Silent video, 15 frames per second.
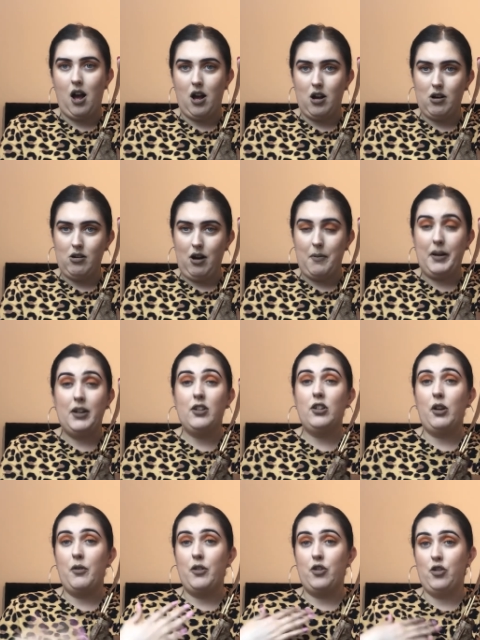oh, I mean, it doesn't
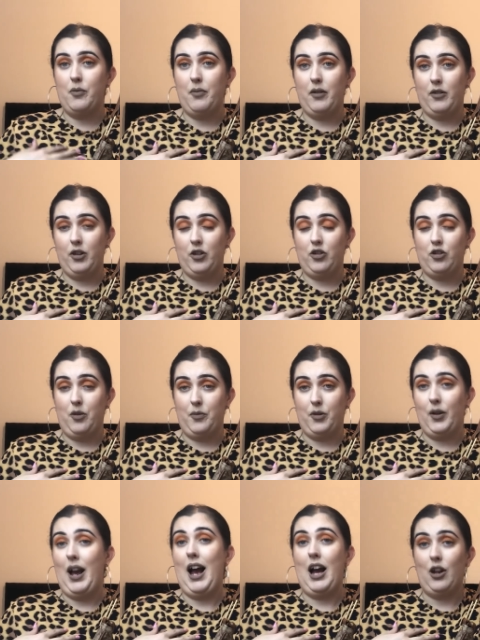go with this, jump, this
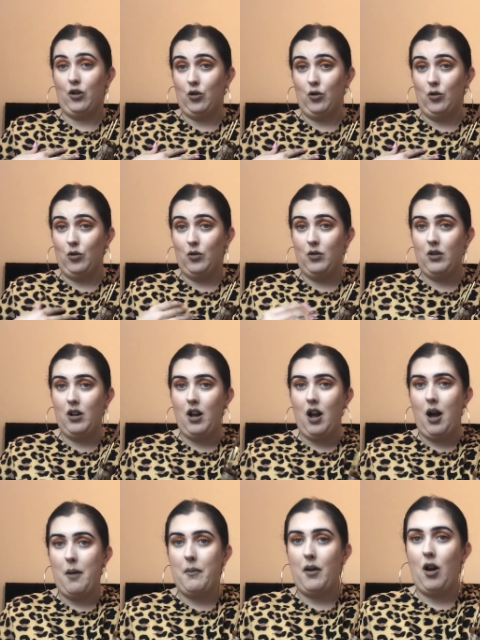jumpsuit at all.
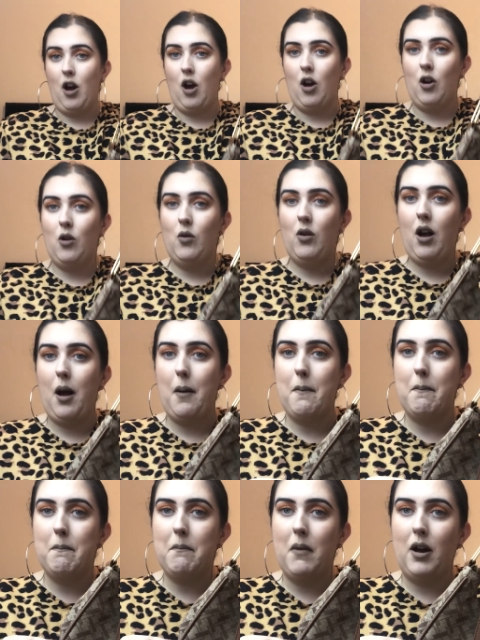Oh
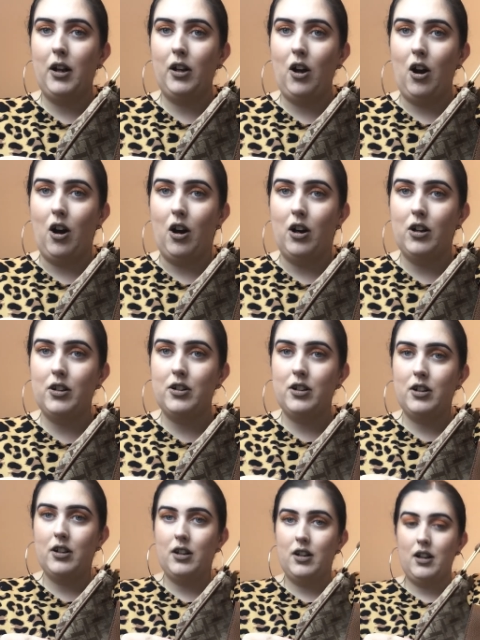my God,
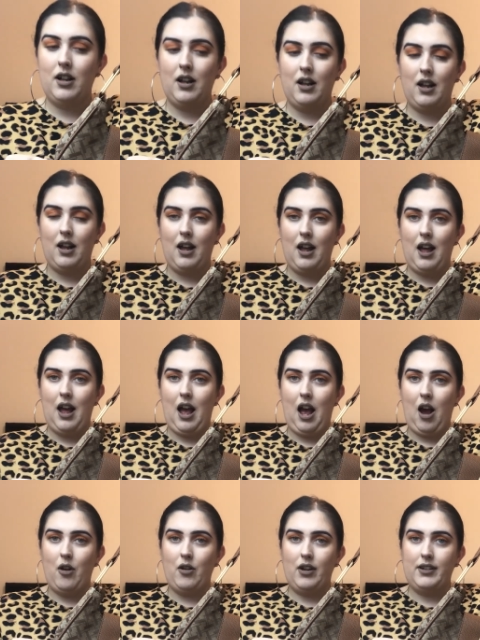
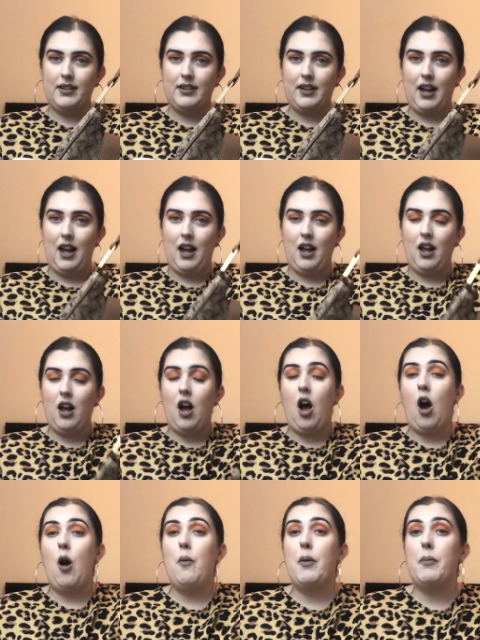how nice is that?
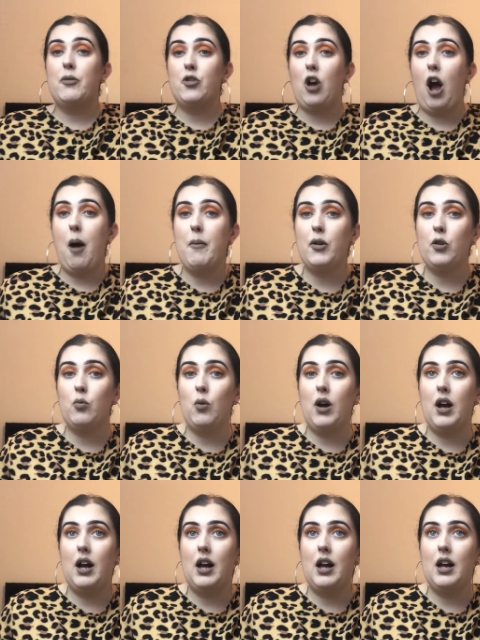Oh, the pyjamas
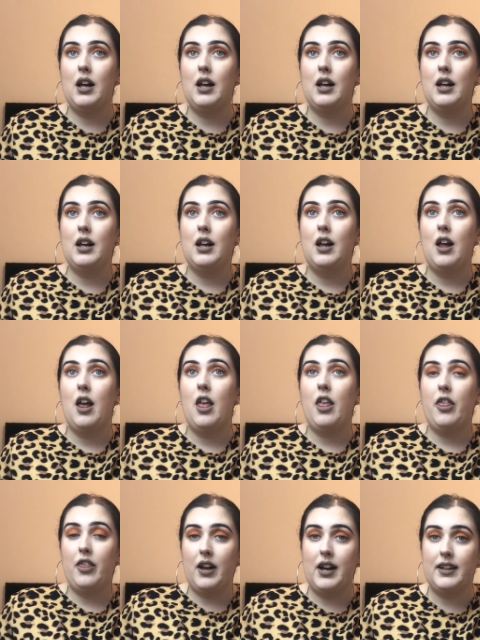were
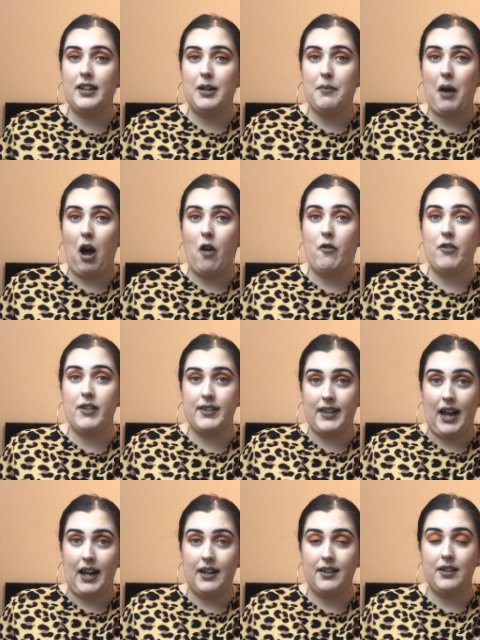thirteen pounds for the
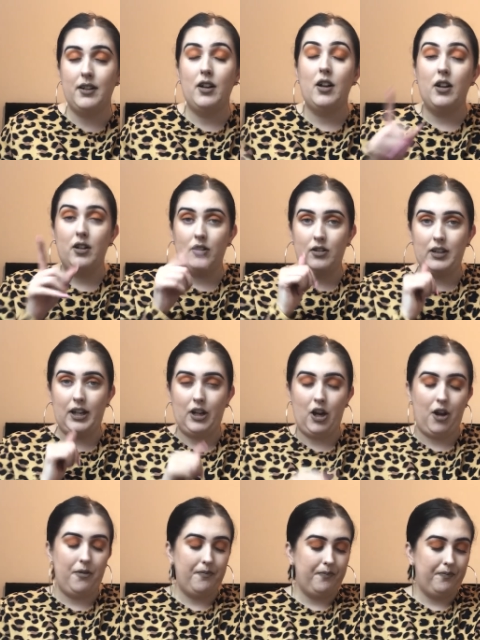set, so you
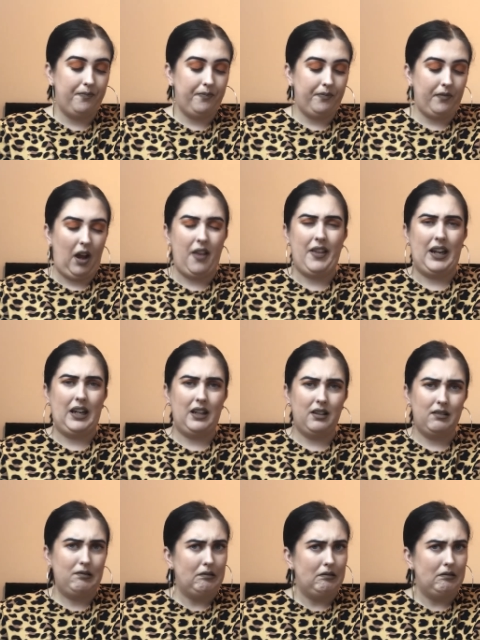know, I think.